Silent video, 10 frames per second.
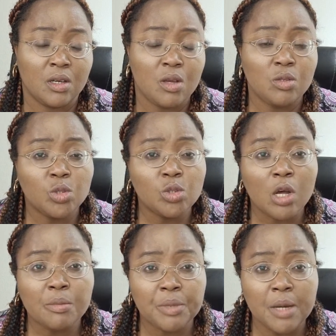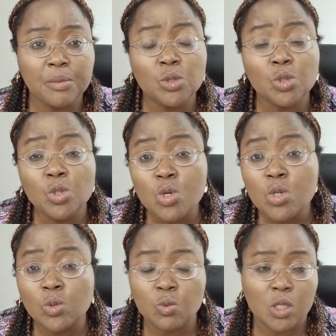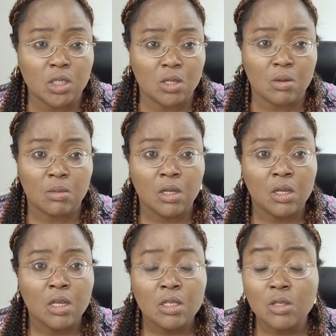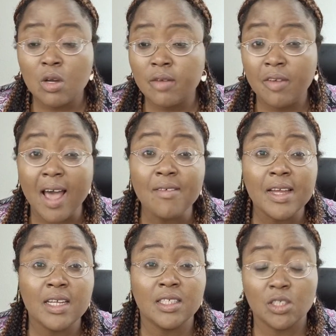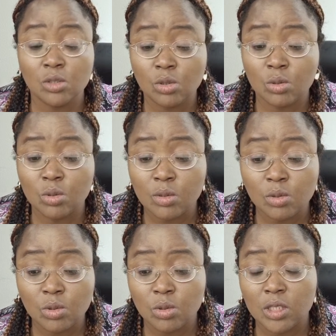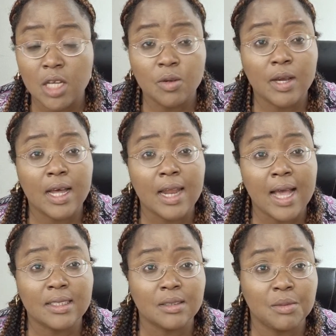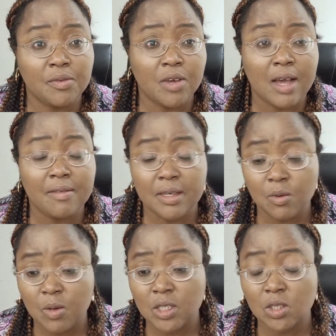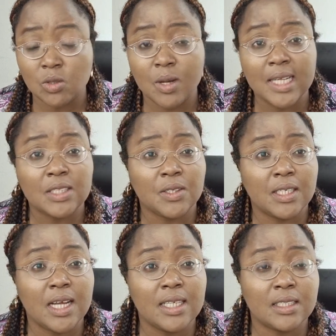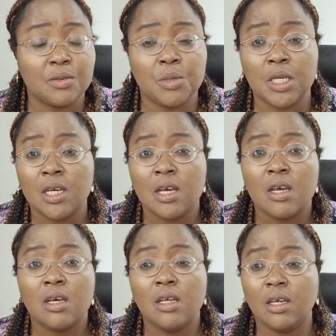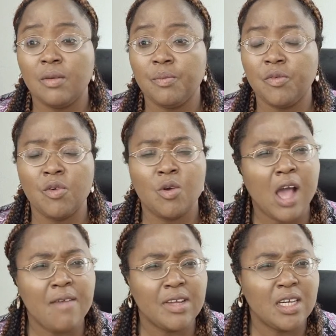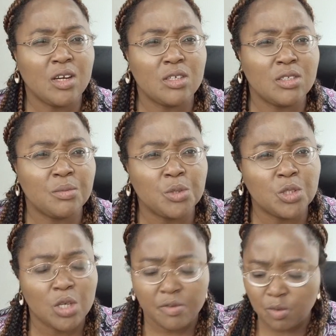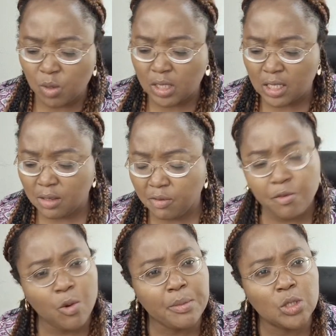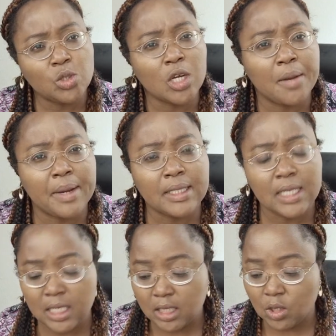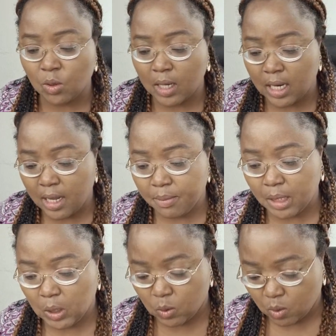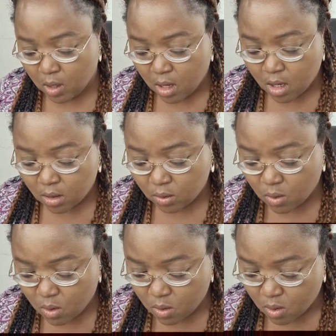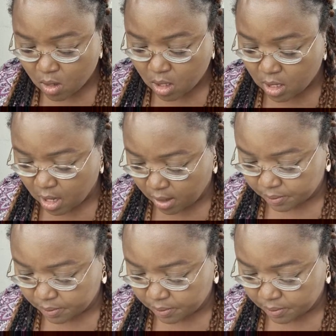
You should be able to use wisdom. So if you have anything to say, you can ask me. If you have any question to ask, you can ask me. If you have any contribution, if you want me to talk about anything, you can let me know. So yeah.